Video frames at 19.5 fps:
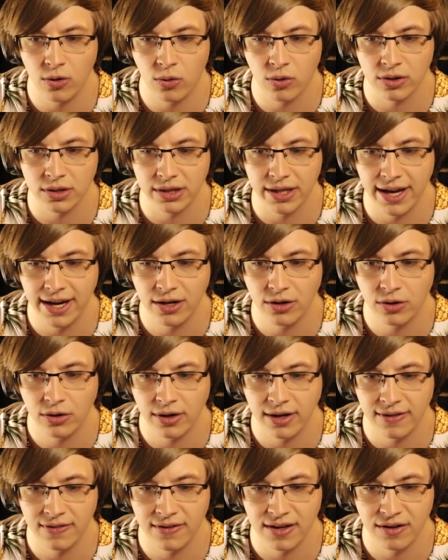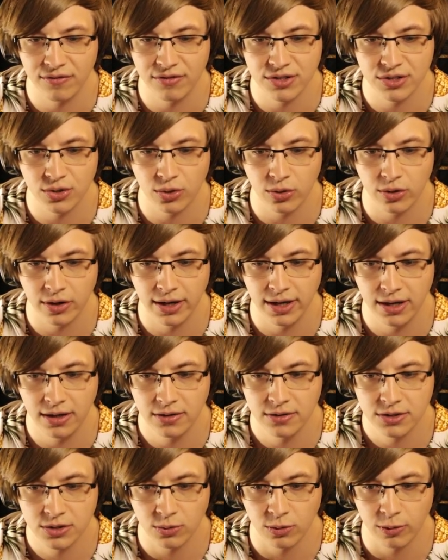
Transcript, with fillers: or later in the inventory. So we'll